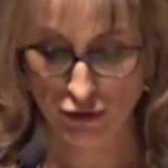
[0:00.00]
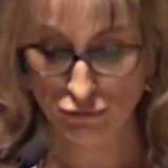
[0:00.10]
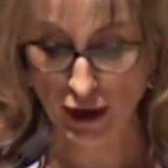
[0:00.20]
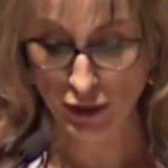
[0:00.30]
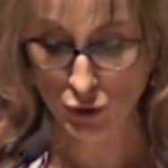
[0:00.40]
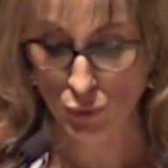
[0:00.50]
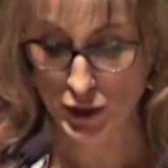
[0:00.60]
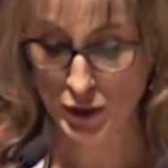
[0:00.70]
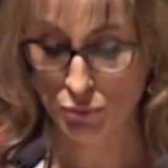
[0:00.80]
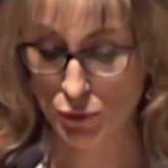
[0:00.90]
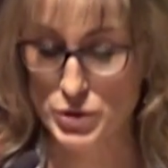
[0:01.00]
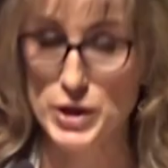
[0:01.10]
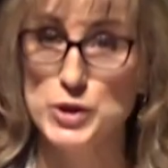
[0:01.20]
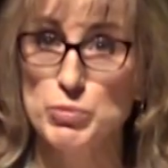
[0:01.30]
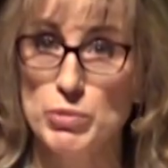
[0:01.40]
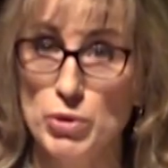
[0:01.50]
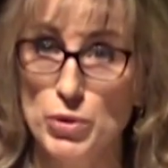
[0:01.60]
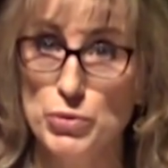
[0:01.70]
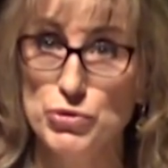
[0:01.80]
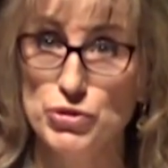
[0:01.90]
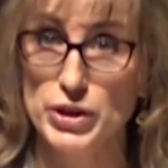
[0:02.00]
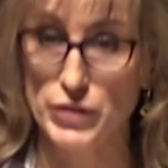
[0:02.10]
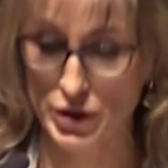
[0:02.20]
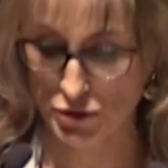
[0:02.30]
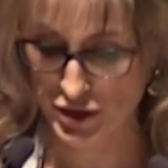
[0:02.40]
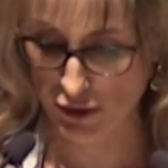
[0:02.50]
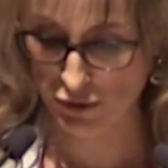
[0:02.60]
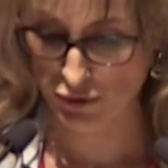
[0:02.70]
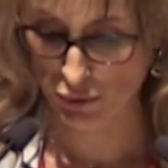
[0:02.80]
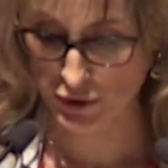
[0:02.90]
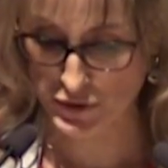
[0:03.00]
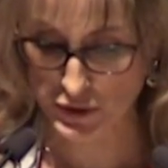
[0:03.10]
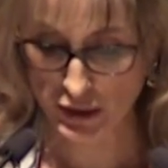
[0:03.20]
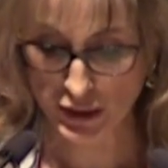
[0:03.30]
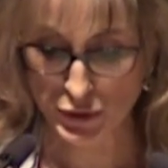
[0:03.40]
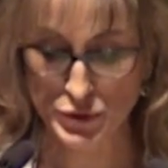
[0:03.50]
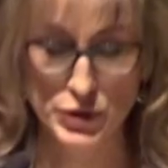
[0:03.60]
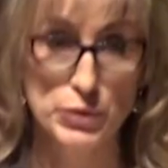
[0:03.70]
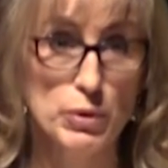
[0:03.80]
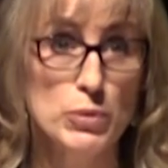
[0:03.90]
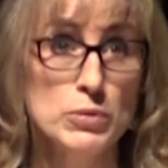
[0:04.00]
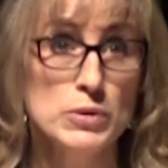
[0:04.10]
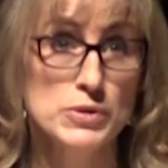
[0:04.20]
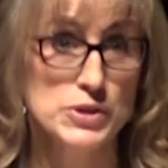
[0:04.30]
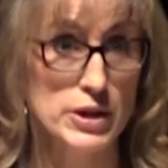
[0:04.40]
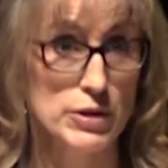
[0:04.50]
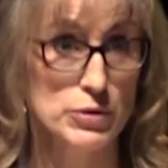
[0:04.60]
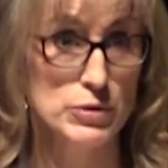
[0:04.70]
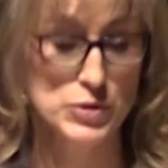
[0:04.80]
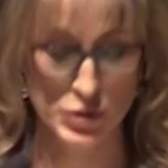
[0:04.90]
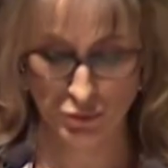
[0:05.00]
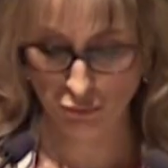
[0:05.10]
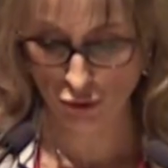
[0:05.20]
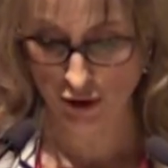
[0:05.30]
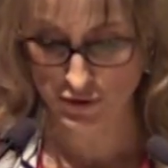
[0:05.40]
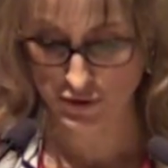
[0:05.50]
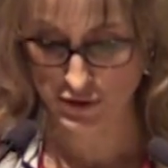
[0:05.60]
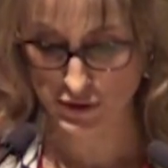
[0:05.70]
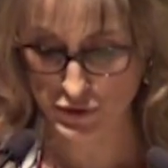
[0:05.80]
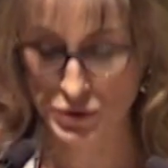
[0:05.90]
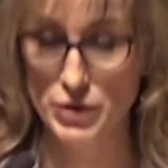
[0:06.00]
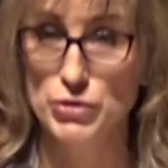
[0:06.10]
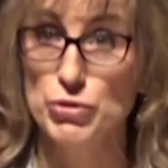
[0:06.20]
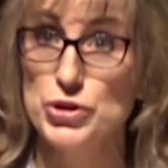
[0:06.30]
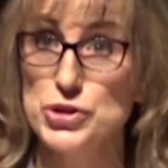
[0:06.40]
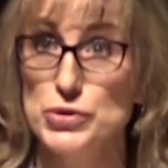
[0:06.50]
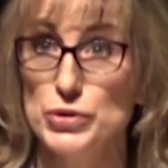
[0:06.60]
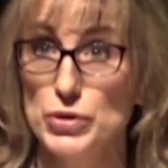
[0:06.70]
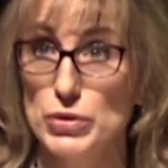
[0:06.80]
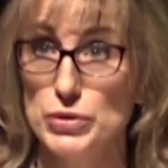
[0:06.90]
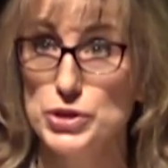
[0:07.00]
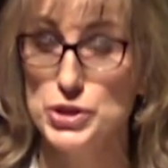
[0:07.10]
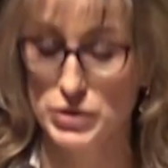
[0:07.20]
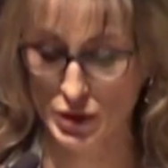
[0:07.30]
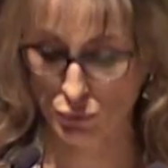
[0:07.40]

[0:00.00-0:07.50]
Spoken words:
evaluating projects proposed in their territories, using their own standards, processes, traditional knowledge,